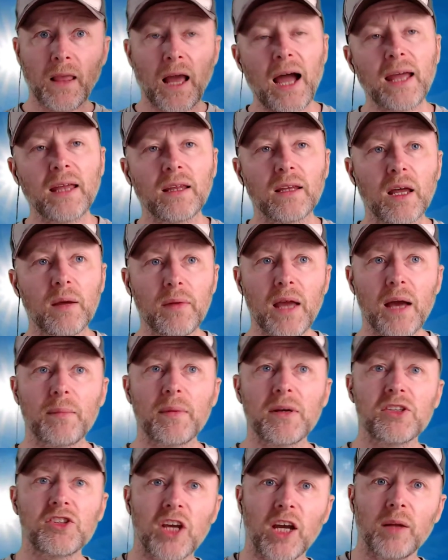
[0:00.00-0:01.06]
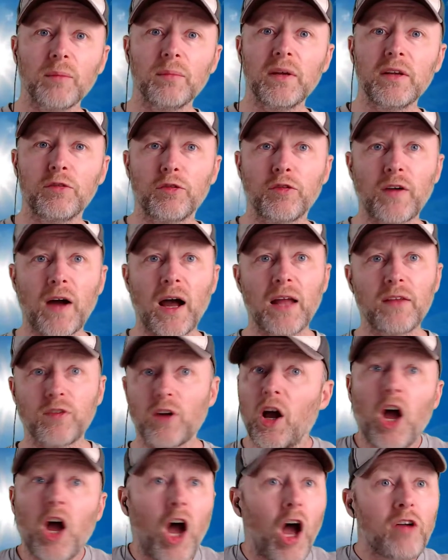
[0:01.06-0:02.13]
Hi Limmy, I'm a German fan
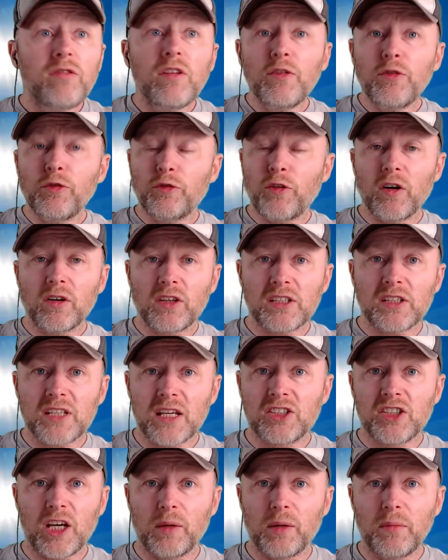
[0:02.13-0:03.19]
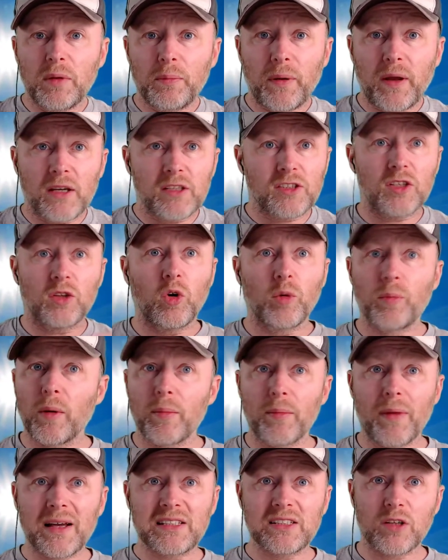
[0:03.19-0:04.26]
for... How the fuck does a German person know
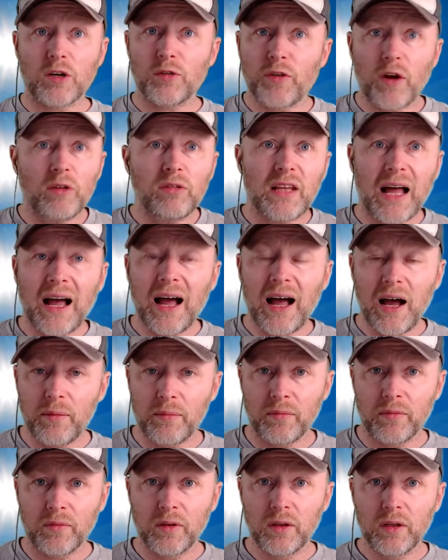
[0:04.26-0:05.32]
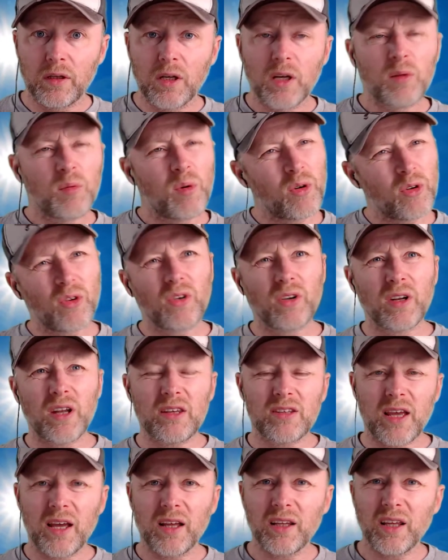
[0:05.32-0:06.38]
about my stuff? How did that happen? Well, you're on the
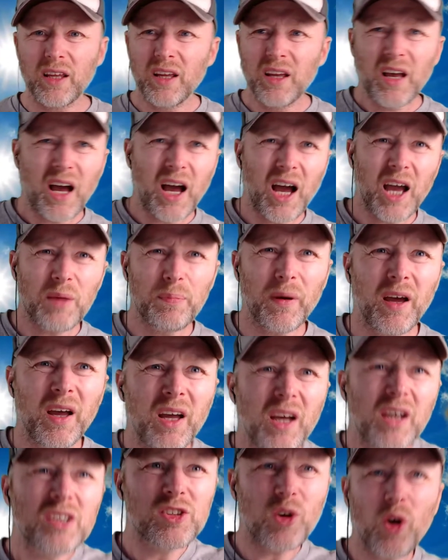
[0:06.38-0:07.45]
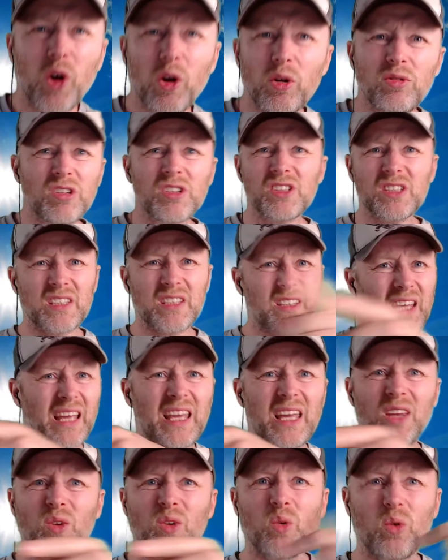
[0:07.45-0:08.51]
telly. Aye, but... So how does
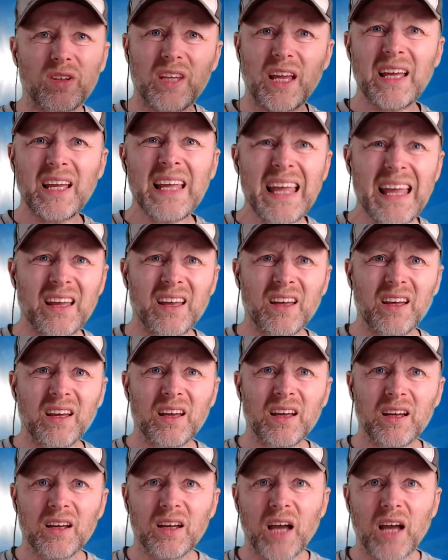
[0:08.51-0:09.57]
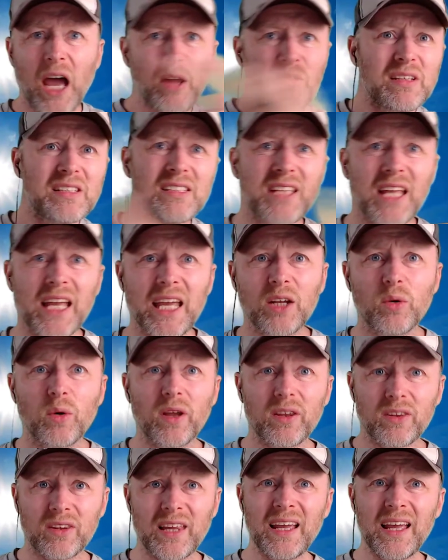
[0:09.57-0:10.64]
Thingy know Thingy? How does Thingy know
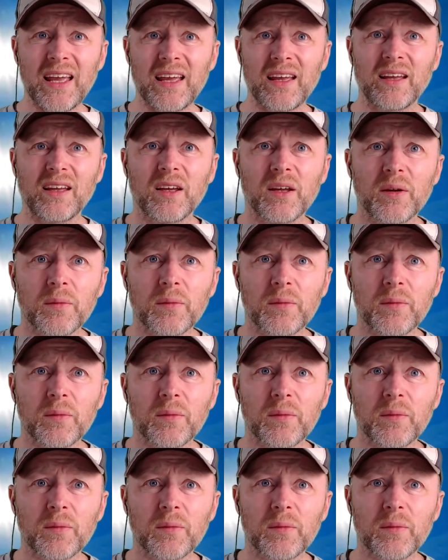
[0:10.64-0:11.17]
Thingy?